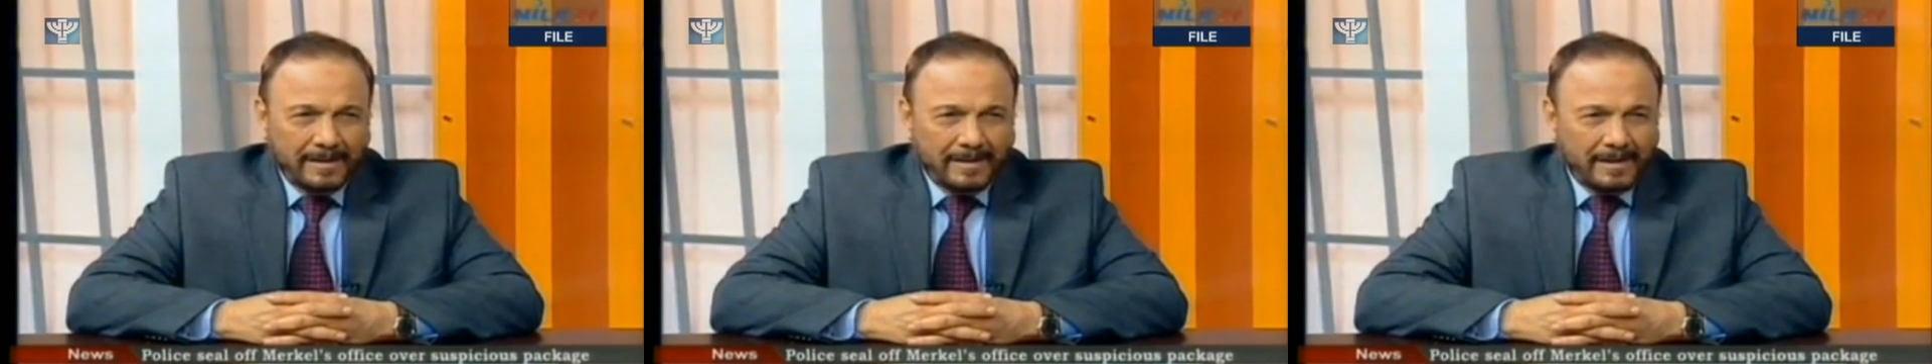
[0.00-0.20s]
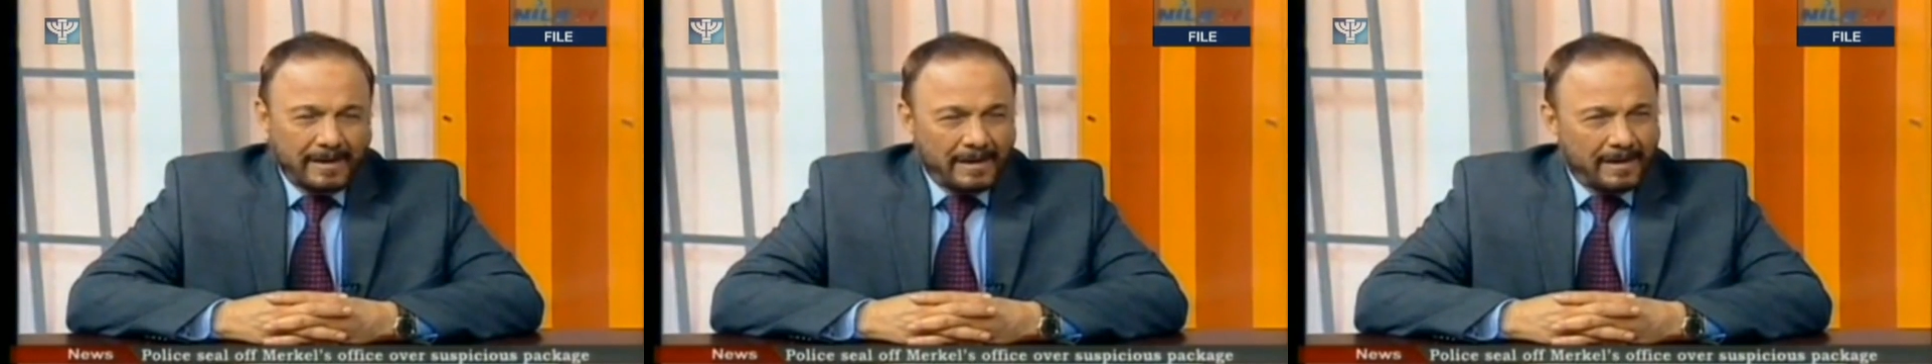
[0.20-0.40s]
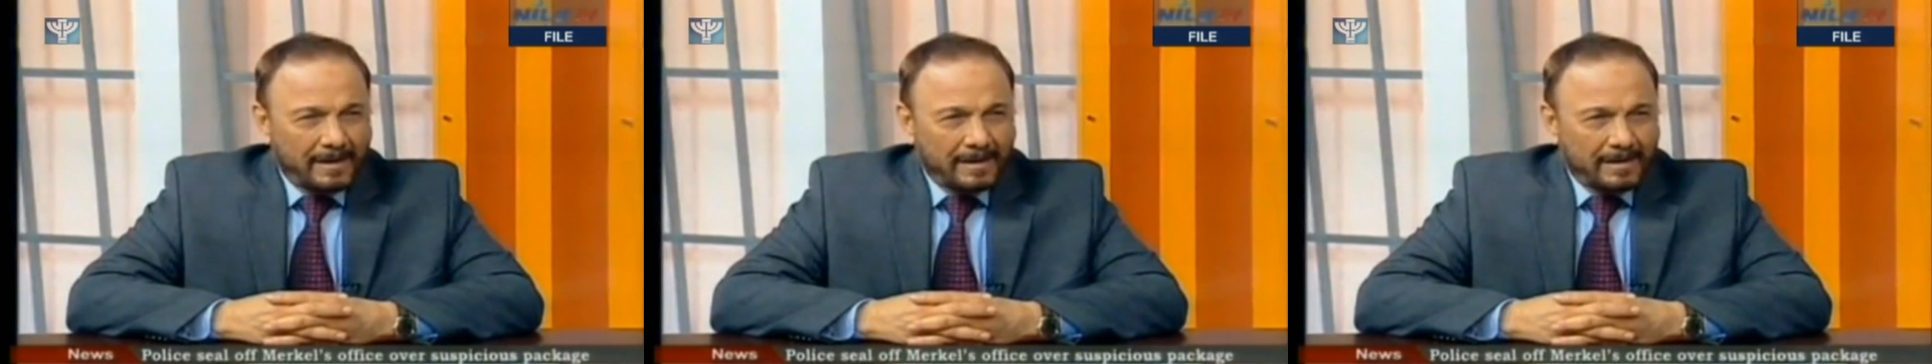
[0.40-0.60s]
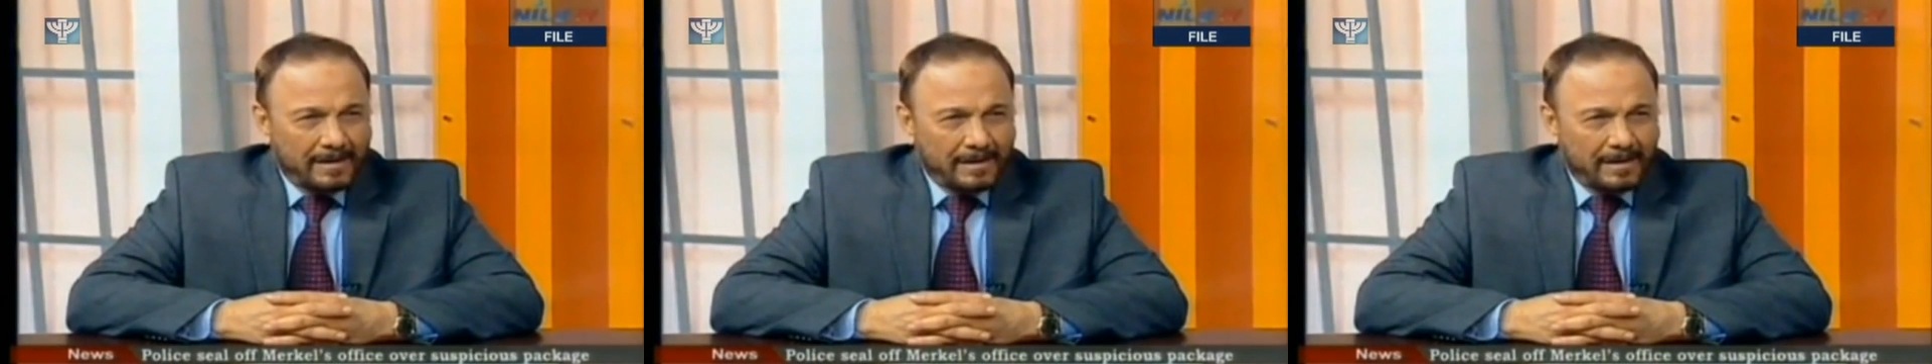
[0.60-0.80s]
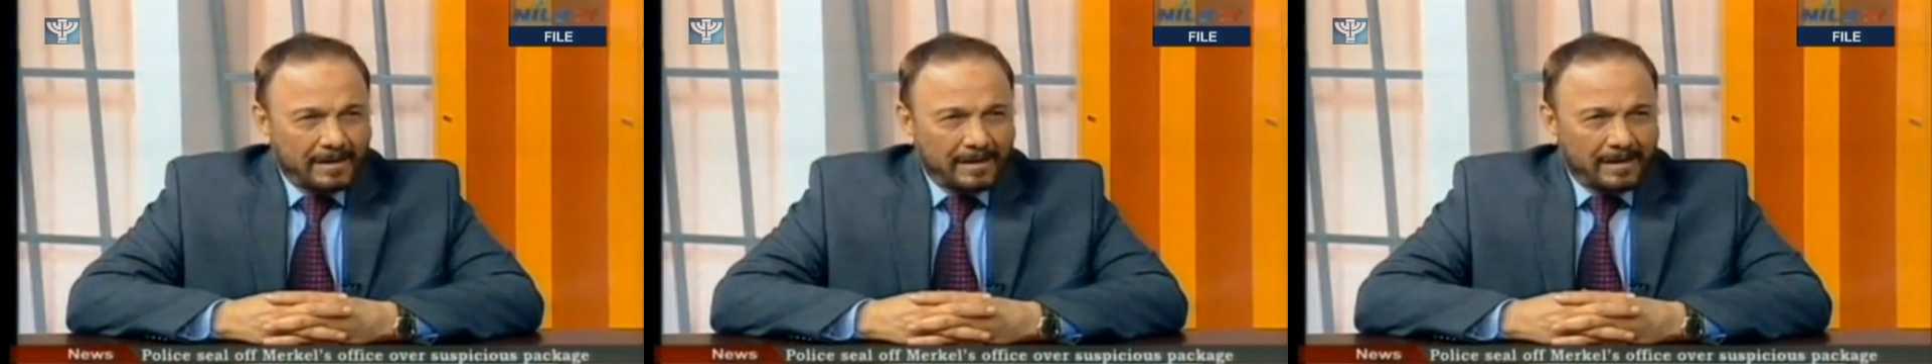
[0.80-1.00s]
the
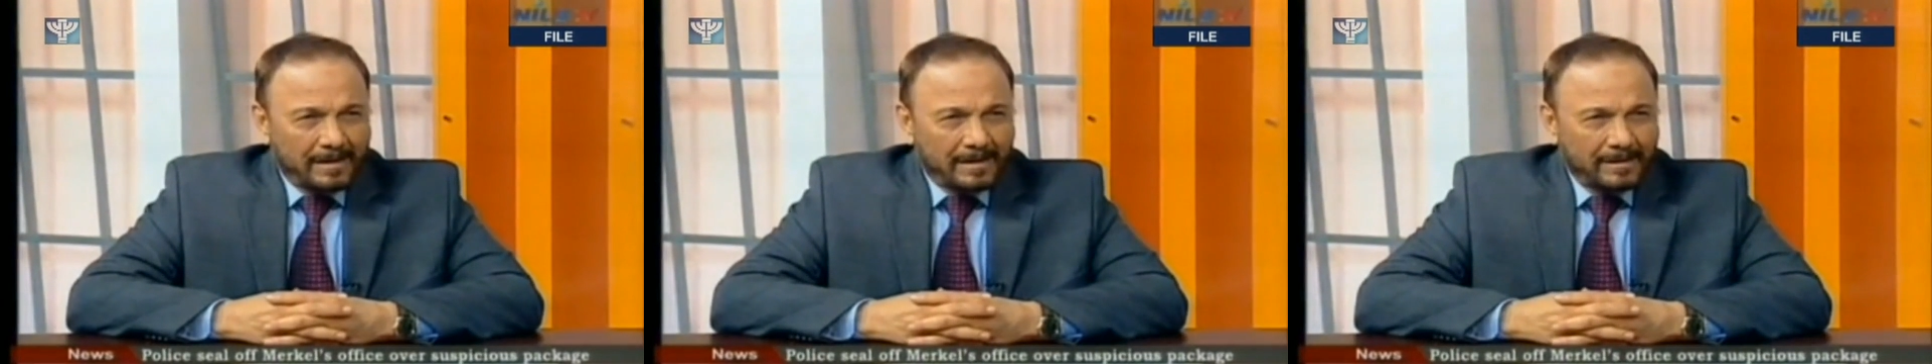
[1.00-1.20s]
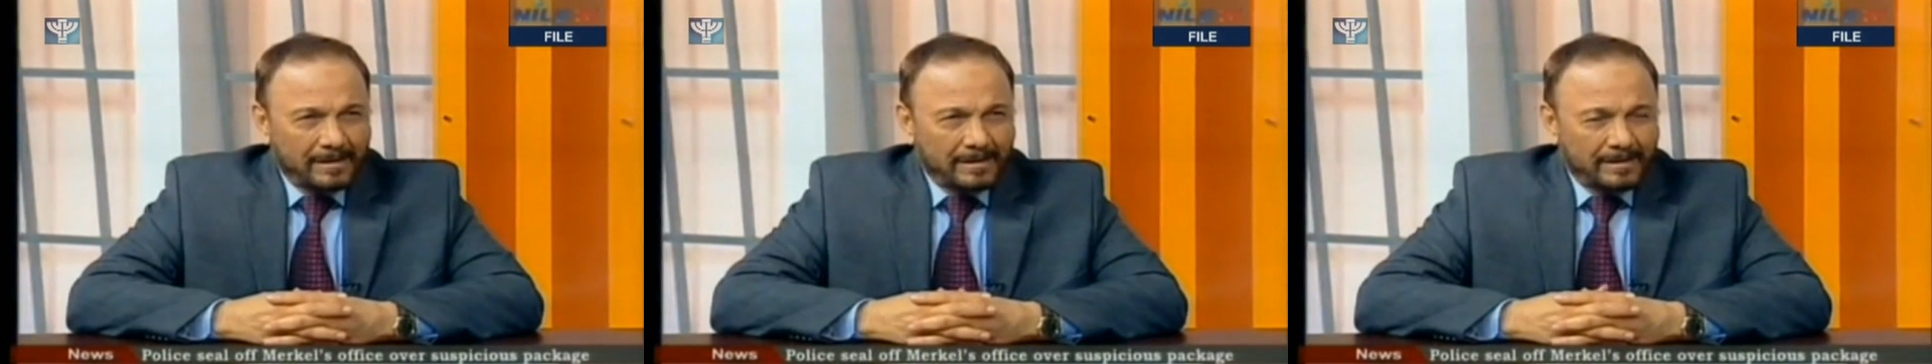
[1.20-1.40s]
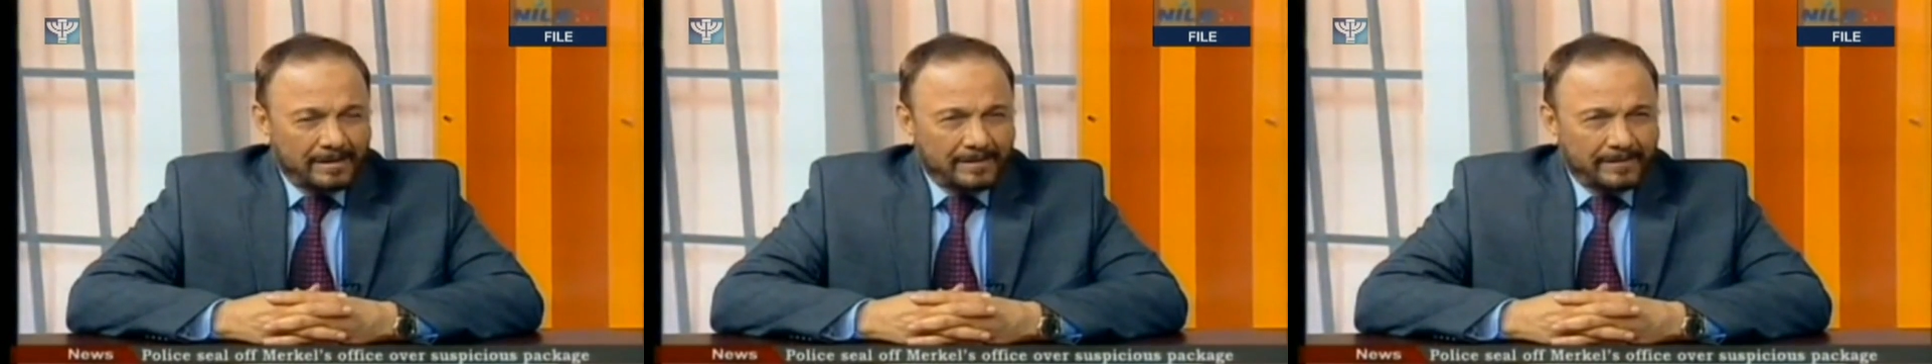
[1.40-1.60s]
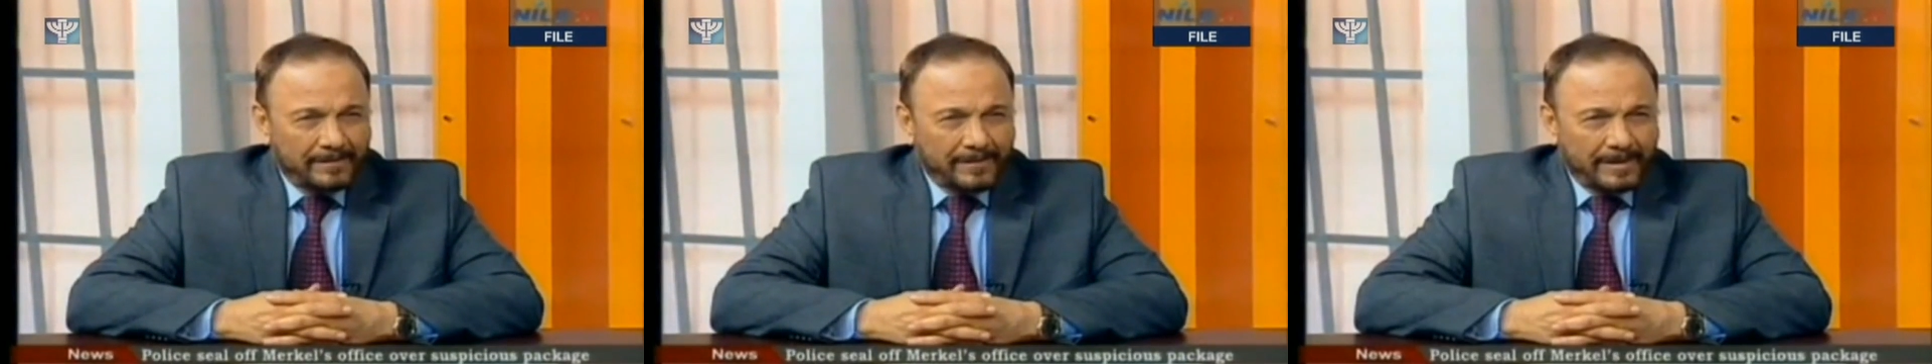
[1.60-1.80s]
Israeli-Palestinian conflict